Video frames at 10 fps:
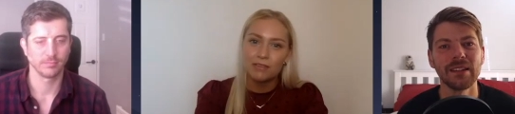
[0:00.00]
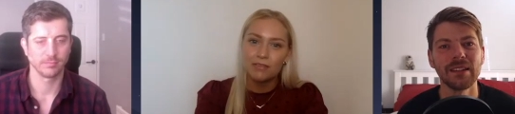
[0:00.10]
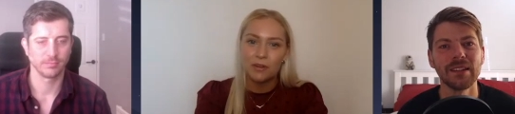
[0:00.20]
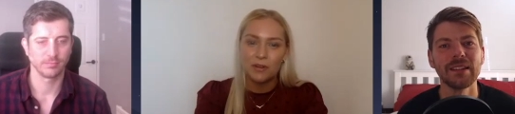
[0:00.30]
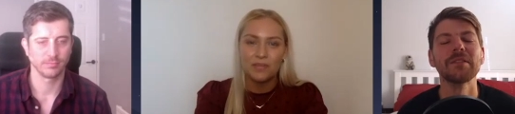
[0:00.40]

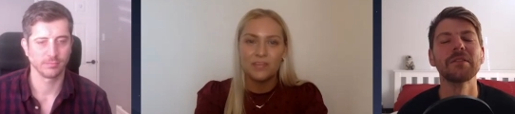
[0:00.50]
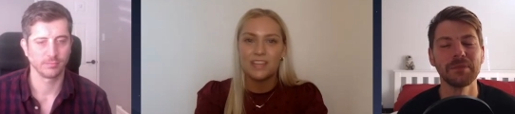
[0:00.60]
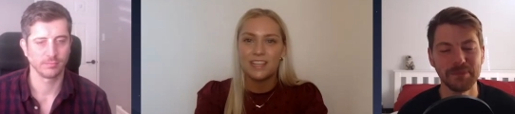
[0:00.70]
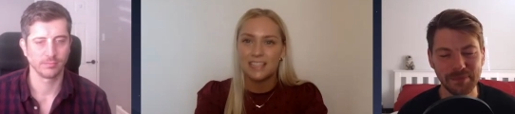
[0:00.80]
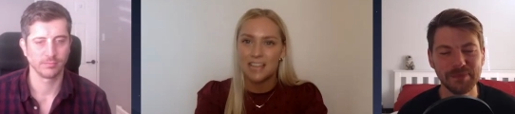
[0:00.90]
Speaker 1: from
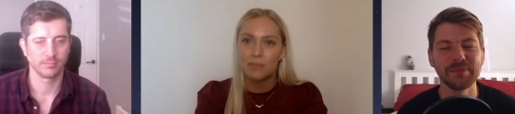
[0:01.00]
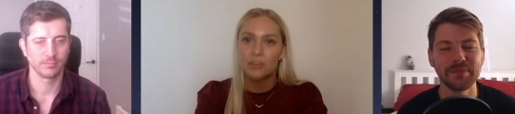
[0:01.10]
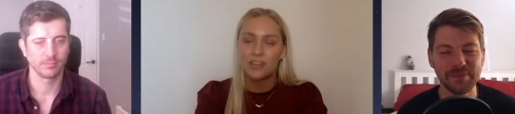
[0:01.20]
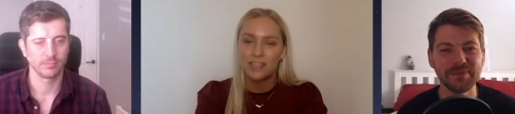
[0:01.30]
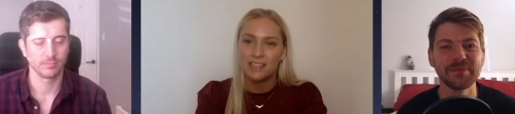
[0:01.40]
the exam
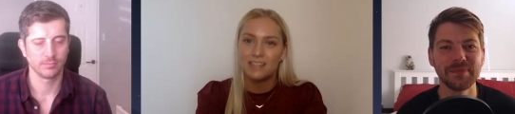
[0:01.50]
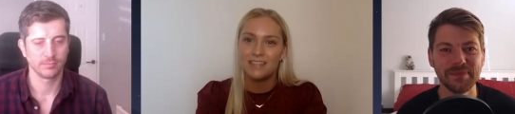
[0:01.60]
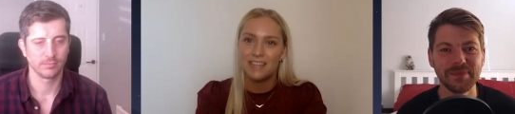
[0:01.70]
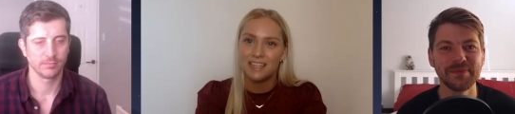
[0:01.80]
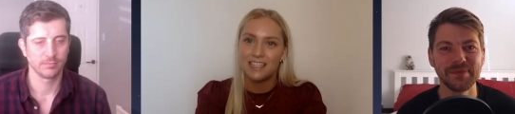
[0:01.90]
stress at
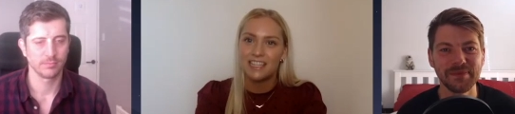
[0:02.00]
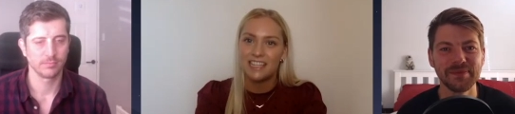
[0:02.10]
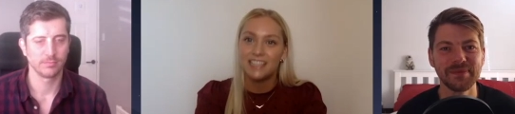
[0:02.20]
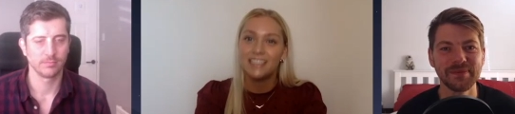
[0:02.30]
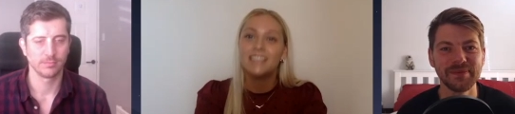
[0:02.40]

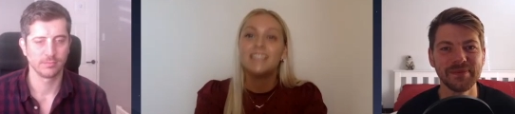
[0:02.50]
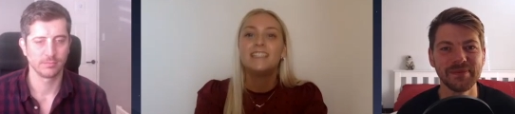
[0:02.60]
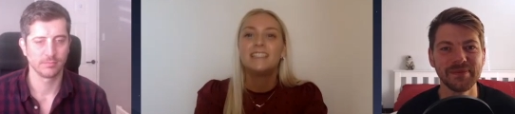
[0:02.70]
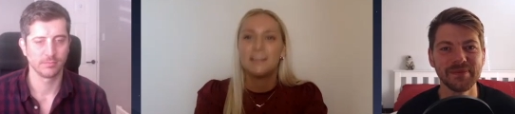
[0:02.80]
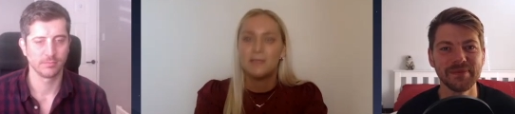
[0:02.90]
university,
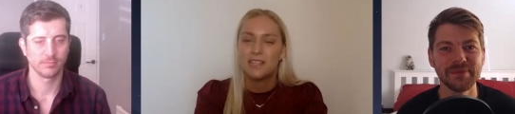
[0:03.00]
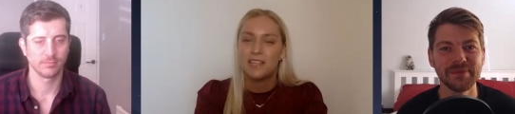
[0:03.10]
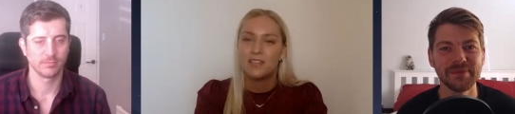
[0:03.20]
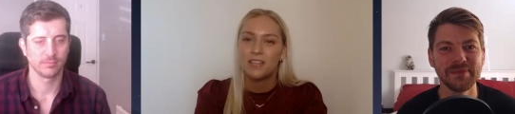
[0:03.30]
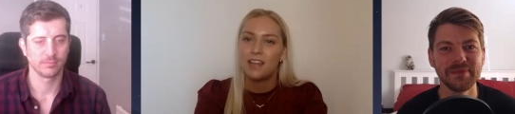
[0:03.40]
get
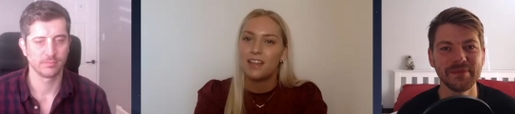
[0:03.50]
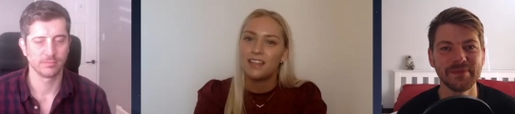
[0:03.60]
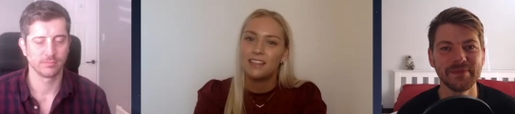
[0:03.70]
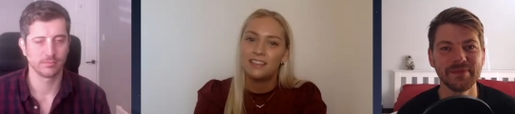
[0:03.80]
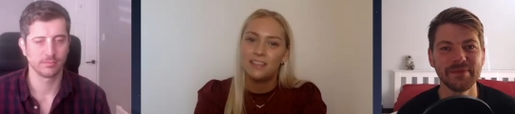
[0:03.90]
myself
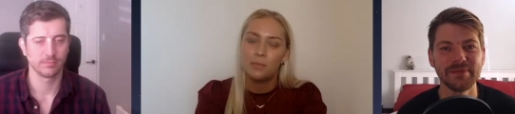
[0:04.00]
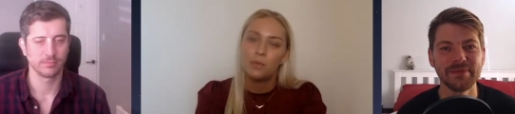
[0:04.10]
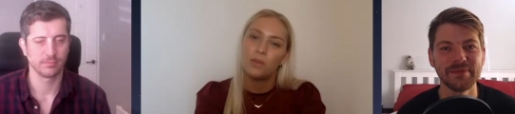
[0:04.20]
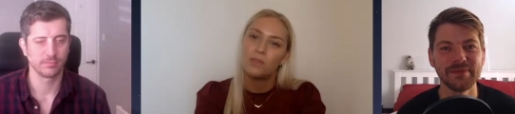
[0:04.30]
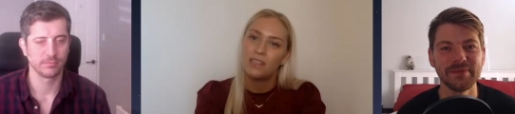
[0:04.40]
together, and then
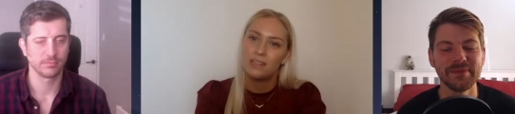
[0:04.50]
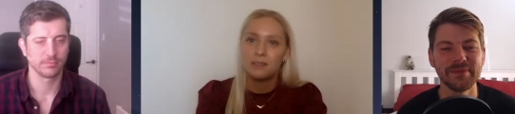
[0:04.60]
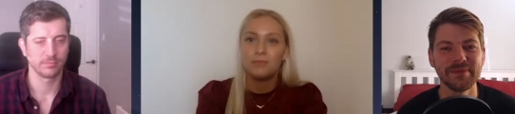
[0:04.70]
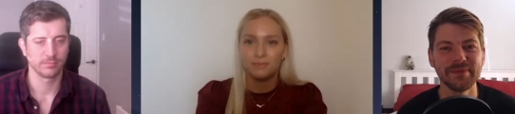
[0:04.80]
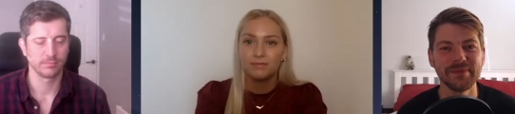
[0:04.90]
move up to
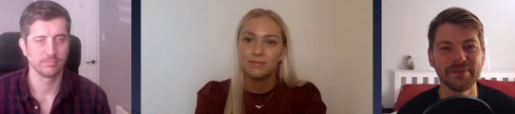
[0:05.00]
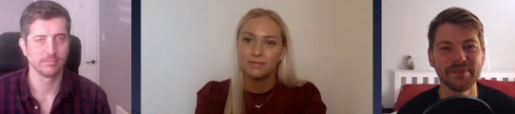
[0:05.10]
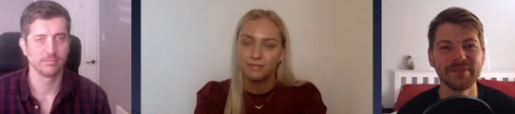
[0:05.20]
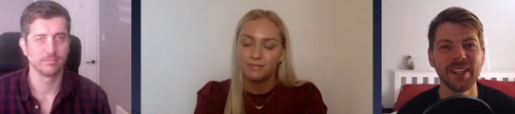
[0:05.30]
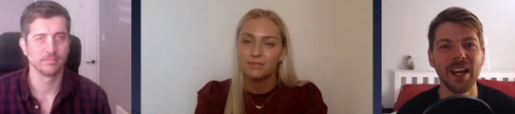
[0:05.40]
London.
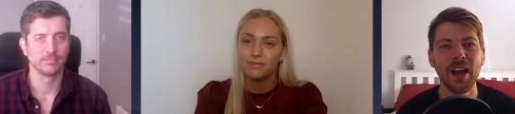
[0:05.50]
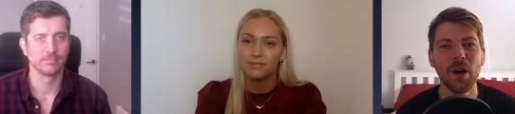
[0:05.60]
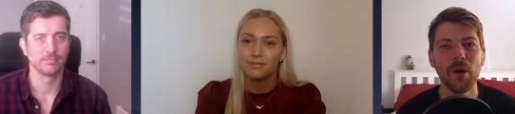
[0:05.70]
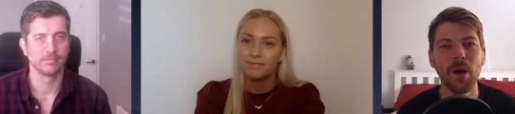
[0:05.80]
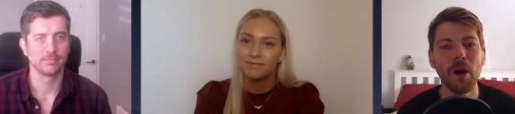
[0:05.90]

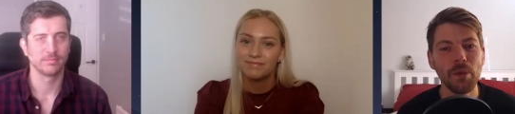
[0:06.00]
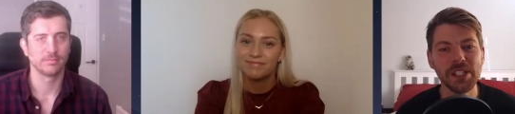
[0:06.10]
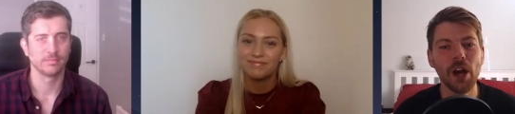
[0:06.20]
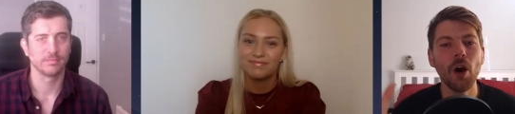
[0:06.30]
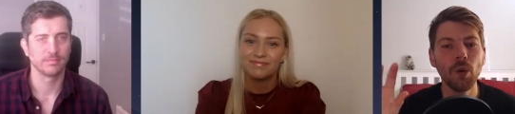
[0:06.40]
Speaker 2: And was
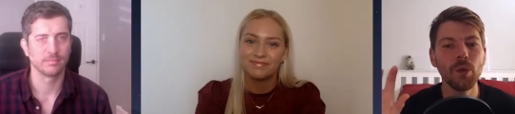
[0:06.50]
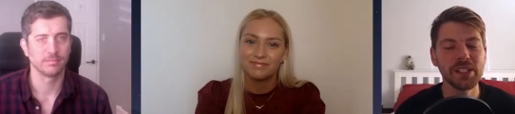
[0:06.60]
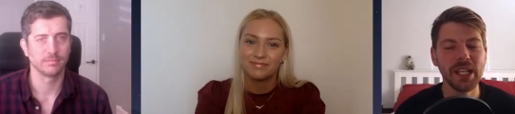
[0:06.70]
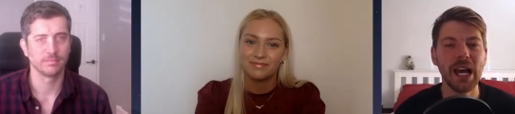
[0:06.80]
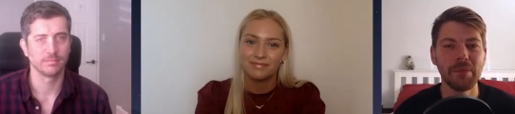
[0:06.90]
it always
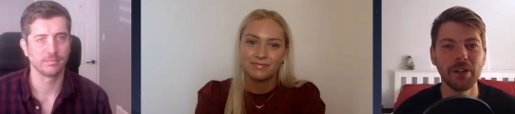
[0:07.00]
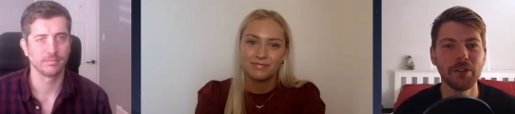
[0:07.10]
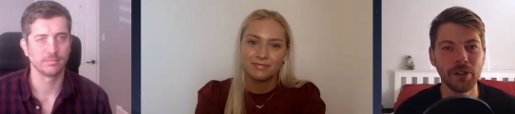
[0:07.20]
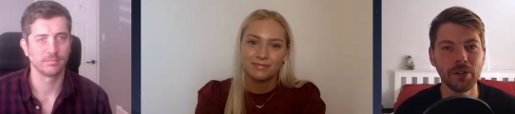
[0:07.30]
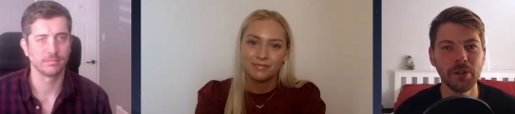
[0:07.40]
cabin
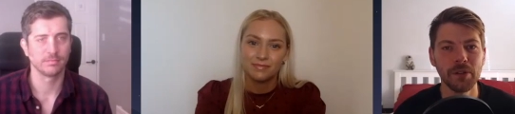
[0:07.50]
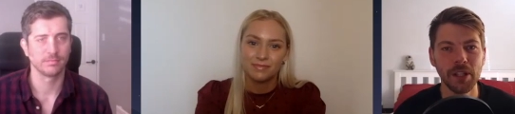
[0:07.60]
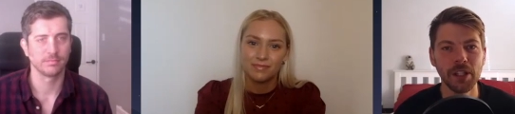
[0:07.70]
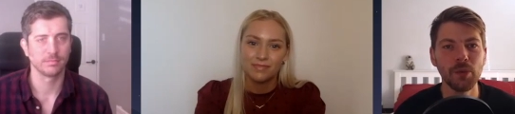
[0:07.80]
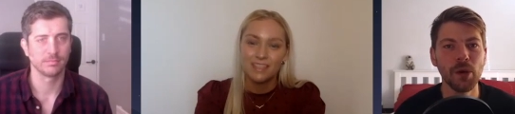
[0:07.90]
crew
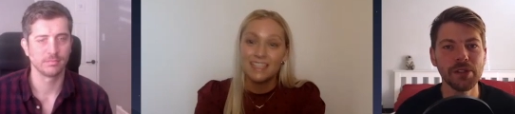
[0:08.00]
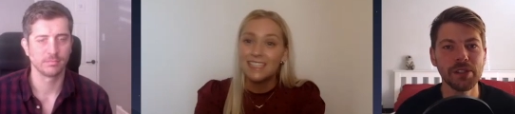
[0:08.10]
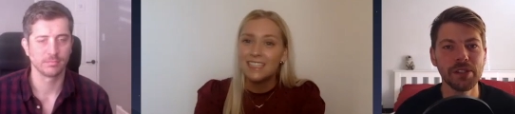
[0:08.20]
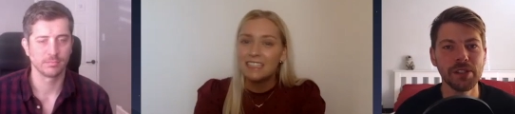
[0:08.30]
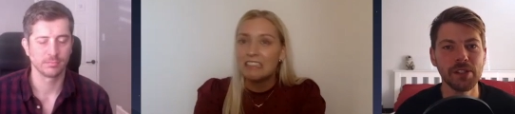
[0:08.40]
that you
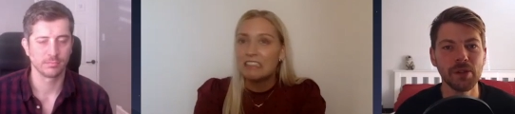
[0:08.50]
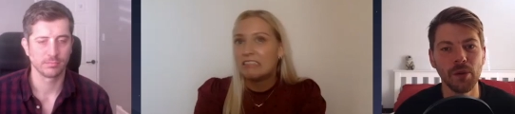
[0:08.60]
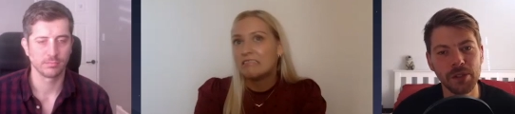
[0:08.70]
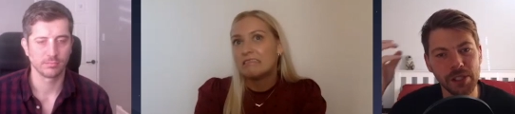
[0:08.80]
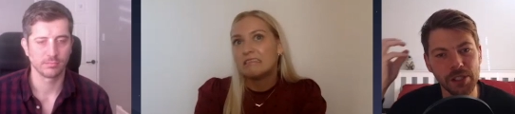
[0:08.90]
wanted to do,
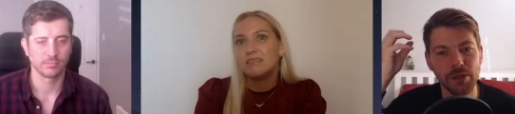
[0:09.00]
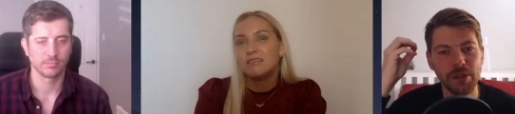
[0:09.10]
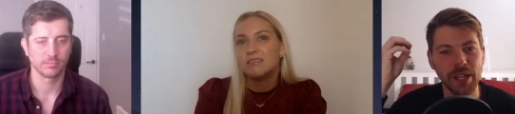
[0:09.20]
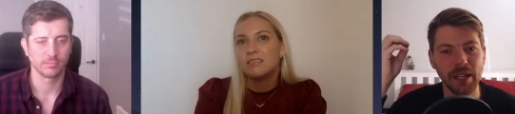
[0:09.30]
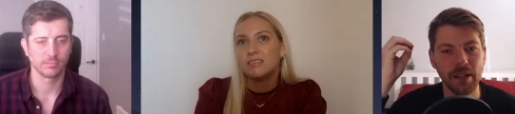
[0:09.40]
or did you
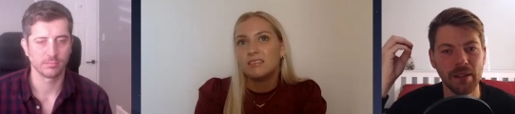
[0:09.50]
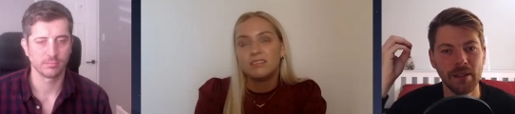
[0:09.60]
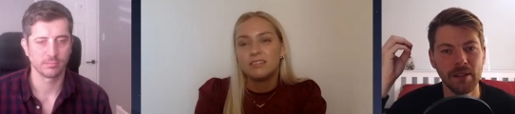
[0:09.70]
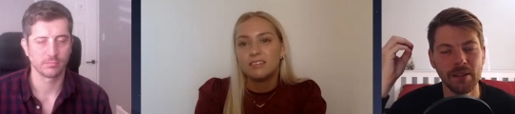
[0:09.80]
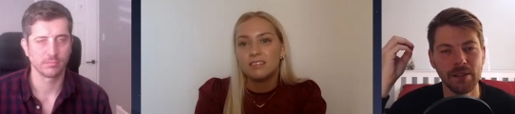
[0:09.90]
think
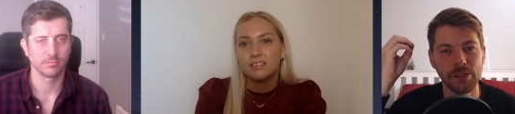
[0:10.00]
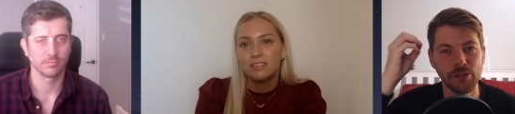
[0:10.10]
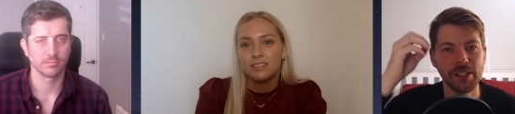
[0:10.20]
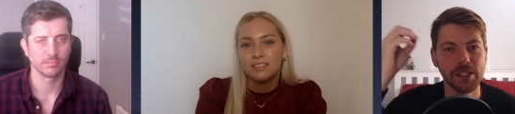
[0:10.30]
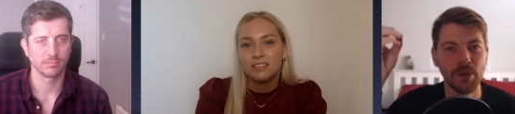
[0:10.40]

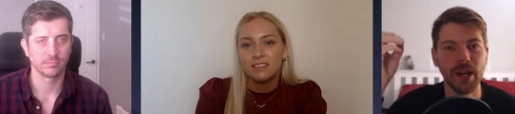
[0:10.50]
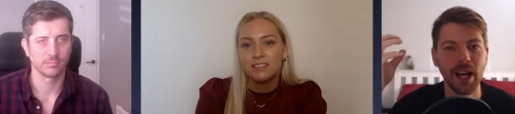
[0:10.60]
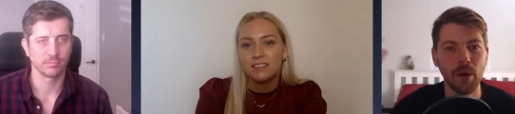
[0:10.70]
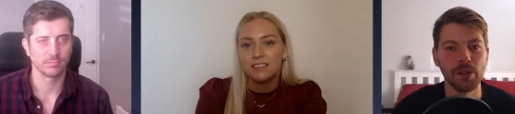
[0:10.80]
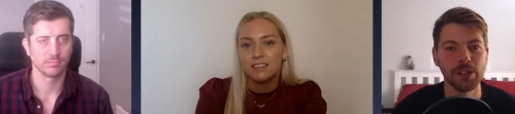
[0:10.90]
straight away, I
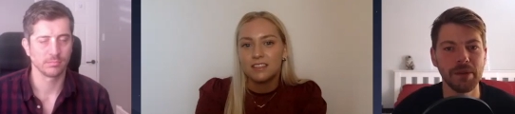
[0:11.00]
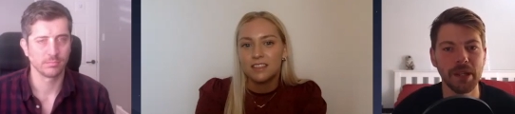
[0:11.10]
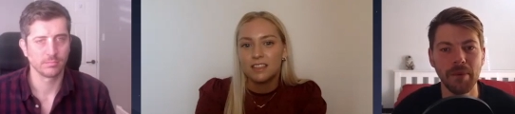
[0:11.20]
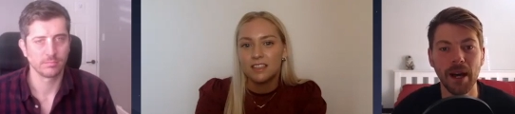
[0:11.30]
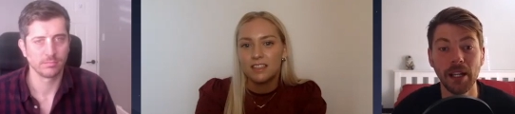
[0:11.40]
want to be a
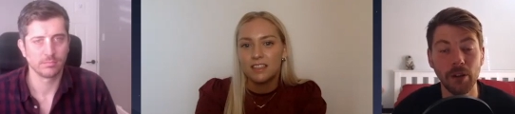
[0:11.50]
pilot or I